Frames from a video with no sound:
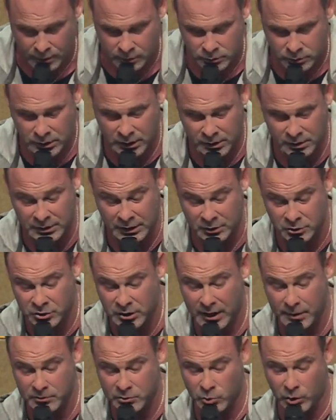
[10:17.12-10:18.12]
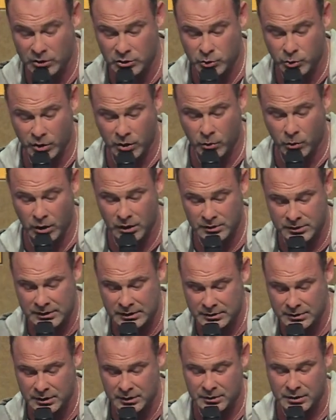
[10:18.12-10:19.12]
Check this out. James 1:21
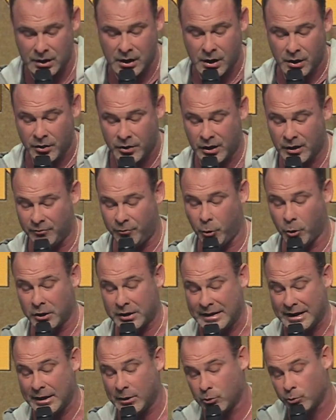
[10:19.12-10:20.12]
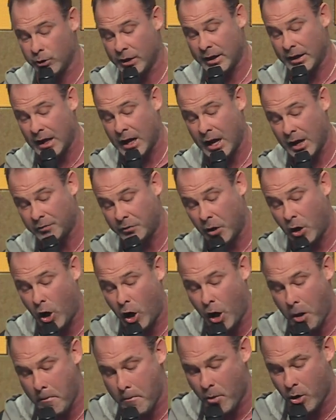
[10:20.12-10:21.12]
says this. Therefore, get rid of
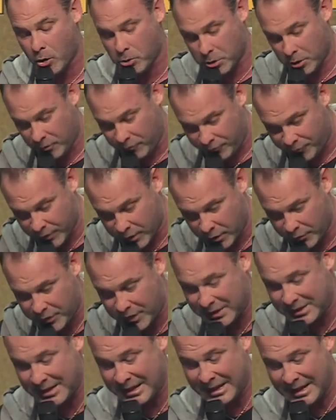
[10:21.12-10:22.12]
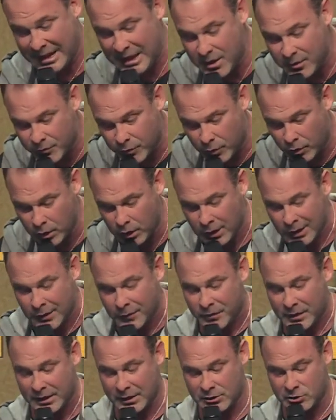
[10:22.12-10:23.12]
all moral filth and the evil
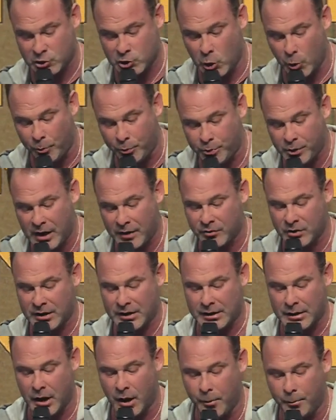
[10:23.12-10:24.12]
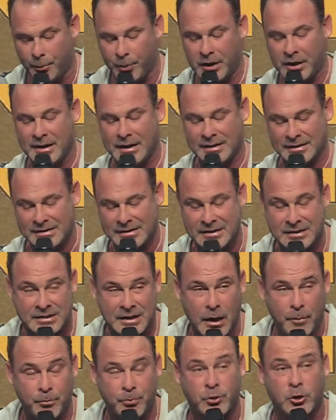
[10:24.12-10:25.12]
that is so prevalent and humbly
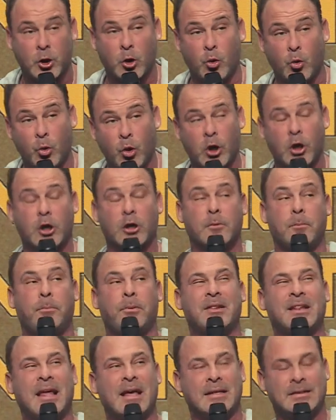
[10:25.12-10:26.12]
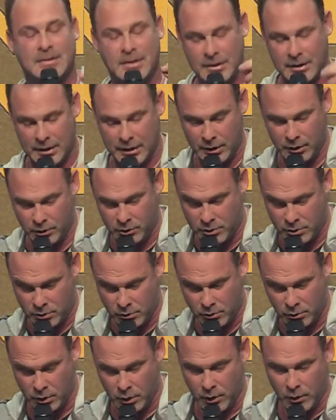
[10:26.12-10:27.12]
accept the word planted in
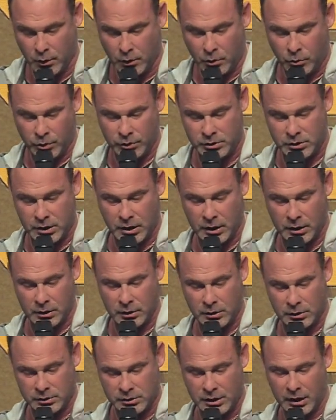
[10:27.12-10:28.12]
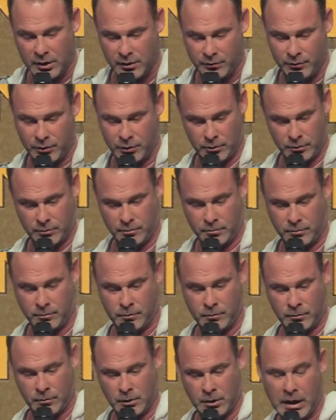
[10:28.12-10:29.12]
you, which can save you.
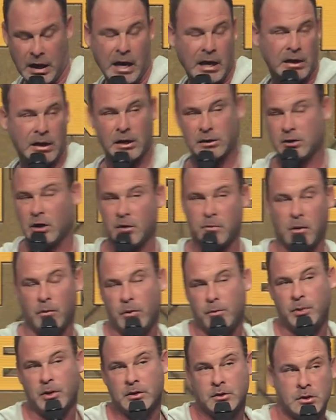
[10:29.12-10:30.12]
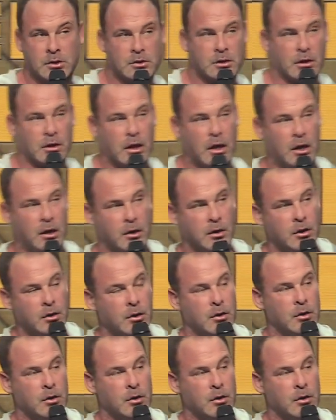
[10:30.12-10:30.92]
I, I talk about repentance a lot.